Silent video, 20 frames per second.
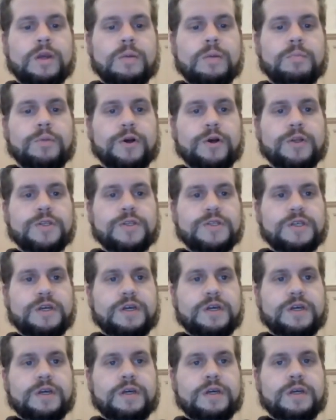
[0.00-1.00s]
But
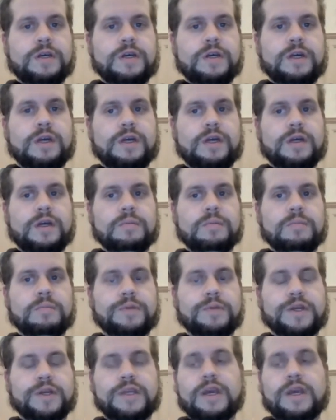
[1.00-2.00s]

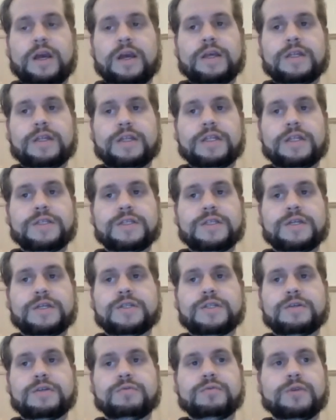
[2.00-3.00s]
yeah,
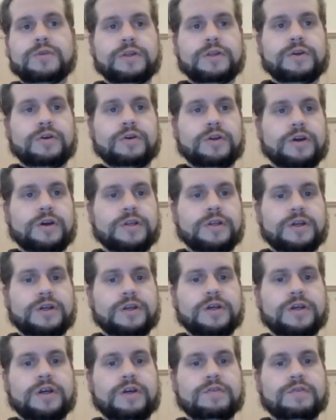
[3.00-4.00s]
it's a really good idea
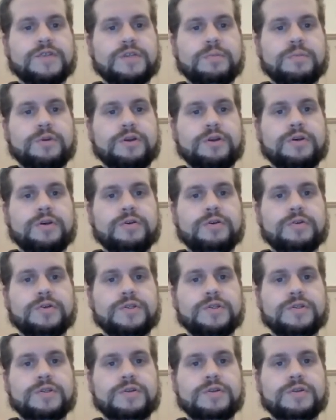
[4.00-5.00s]
to have somebody
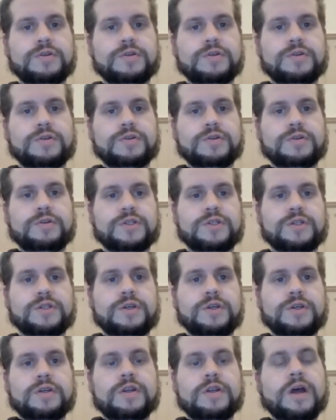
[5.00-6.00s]
who's
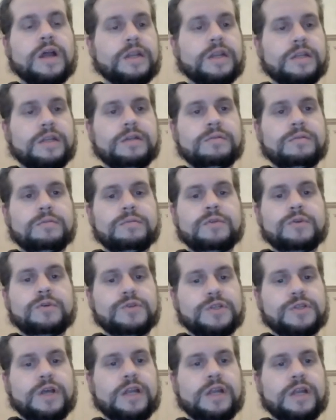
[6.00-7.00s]
not
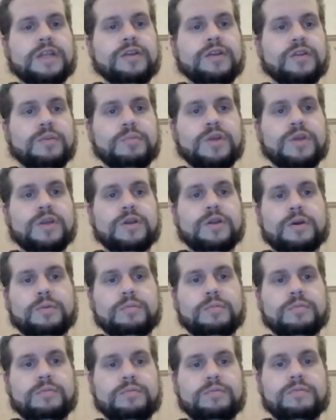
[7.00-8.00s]
in the
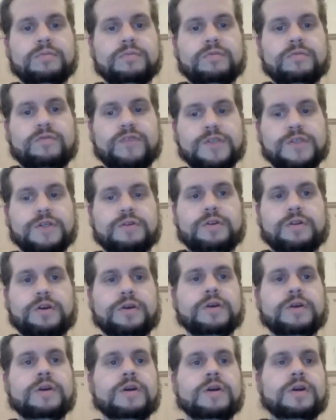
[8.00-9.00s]
meeting
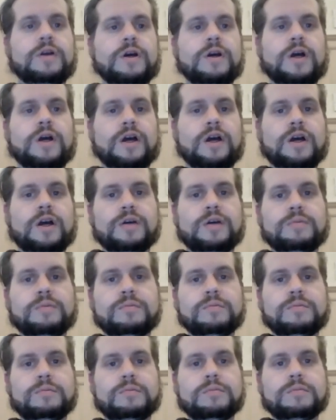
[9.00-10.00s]
physically,
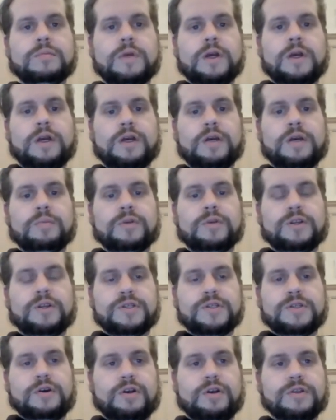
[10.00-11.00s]
but
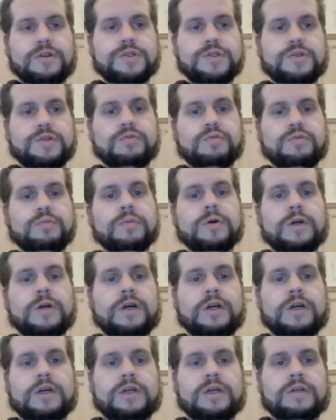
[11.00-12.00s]
is on Zoom
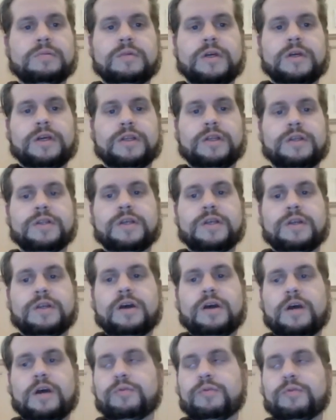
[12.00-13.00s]
and
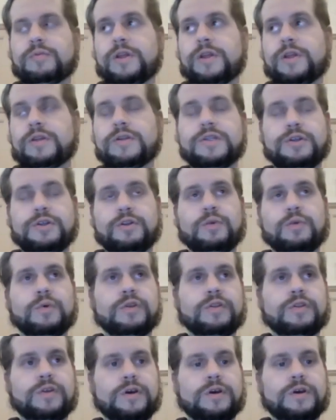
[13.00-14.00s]
can deal
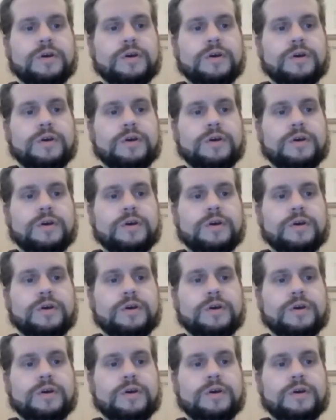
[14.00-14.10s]
with